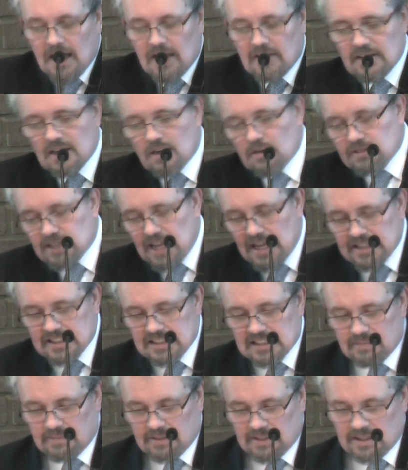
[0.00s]
In the Old
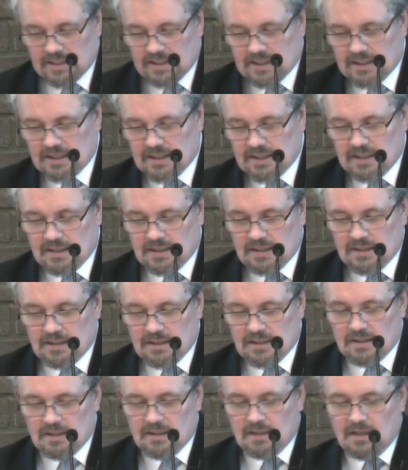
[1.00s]
Testament,
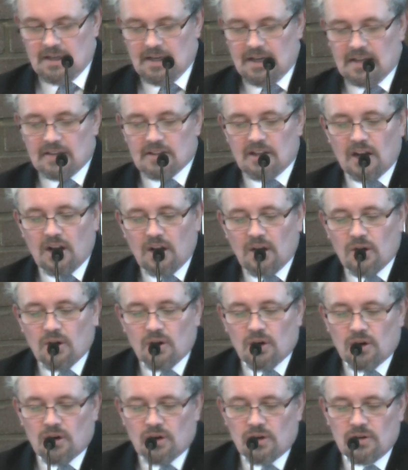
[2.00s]
in the
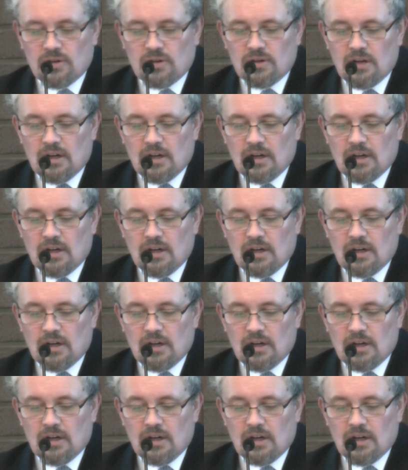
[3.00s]
law,